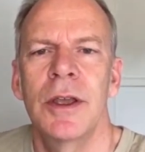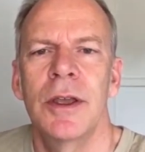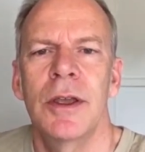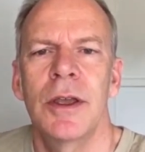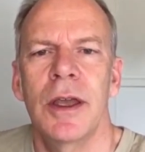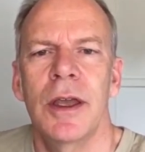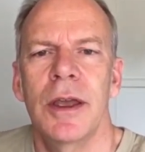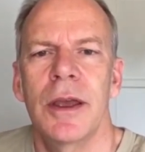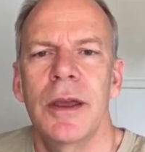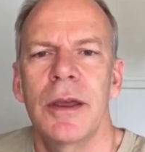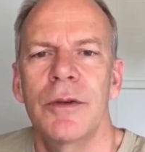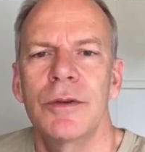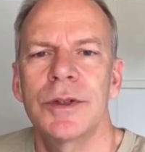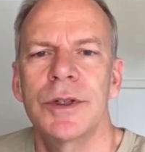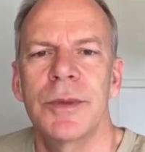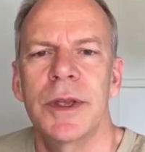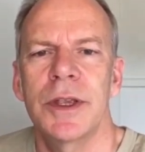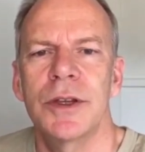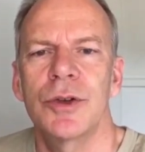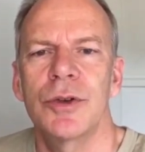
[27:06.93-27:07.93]
Also
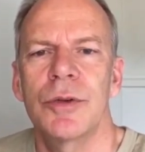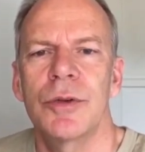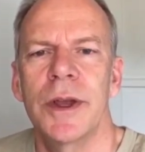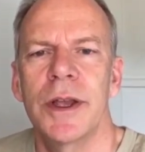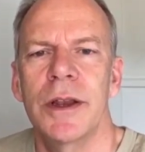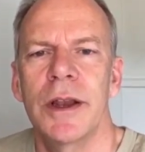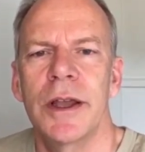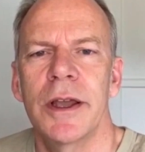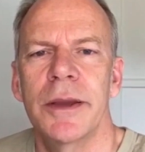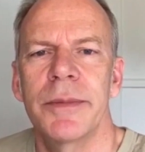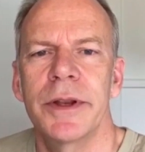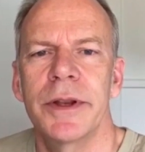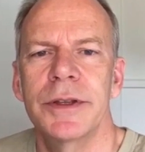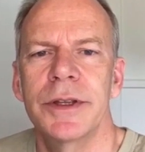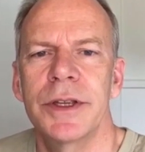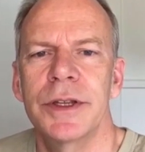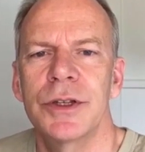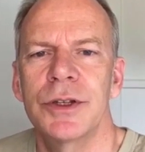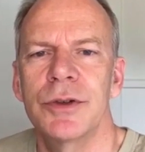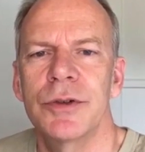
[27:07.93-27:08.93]
make sure my liability
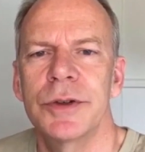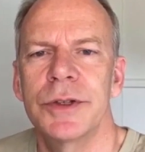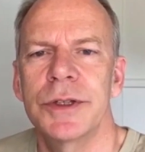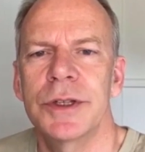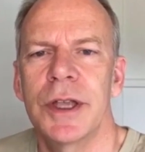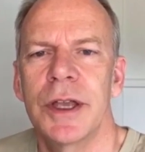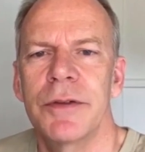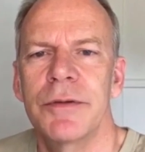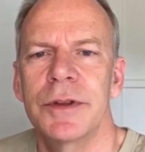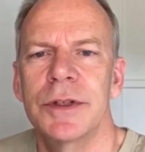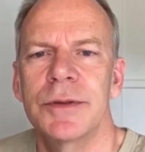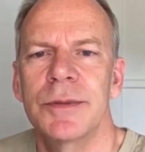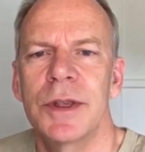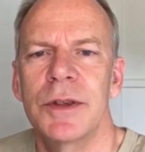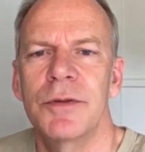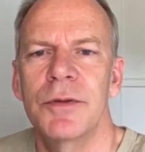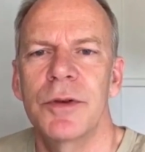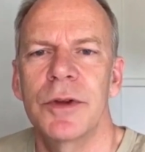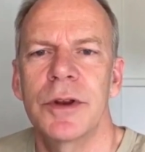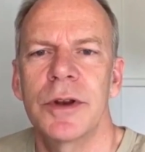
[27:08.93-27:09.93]
insurance covers me
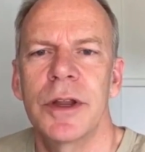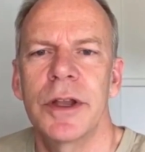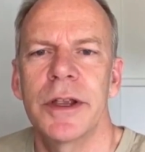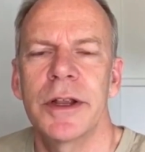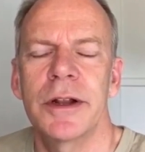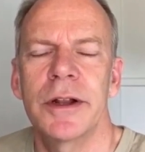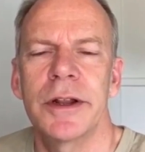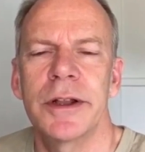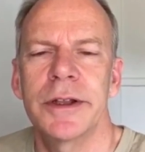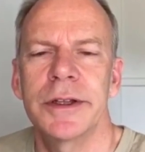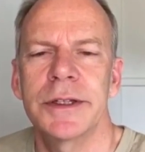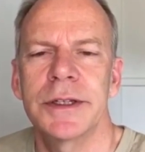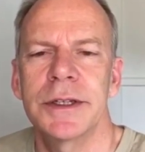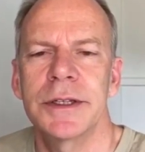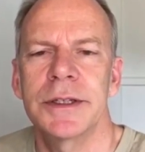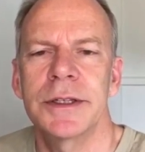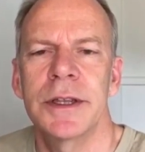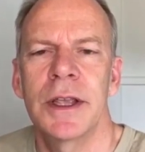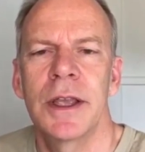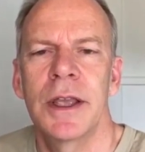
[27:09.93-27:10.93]
for online classes.